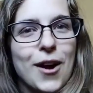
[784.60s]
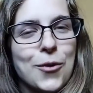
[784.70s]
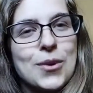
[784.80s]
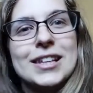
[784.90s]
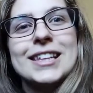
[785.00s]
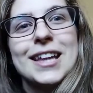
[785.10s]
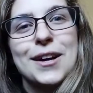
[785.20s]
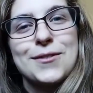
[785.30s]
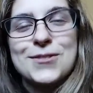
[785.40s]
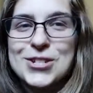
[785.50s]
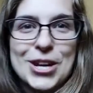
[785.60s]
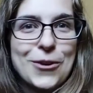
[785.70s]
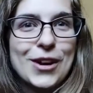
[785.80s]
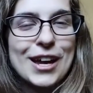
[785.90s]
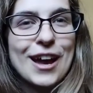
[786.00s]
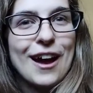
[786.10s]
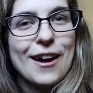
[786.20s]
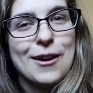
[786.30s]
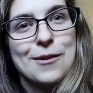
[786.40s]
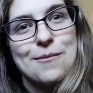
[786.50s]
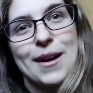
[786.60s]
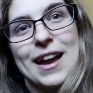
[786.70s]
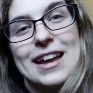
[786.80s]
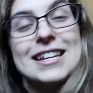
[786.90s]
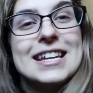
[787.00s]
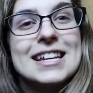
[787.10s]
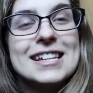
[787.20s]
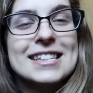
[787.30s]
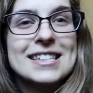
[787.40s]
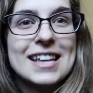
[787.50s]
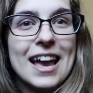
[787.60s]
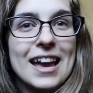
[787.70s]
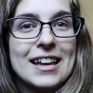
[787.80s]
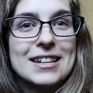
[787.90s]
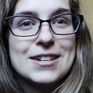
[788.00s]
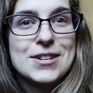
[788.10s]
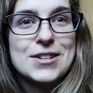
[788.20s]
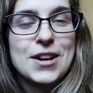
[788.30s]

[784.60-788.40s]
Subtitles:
really love sharing my ideas and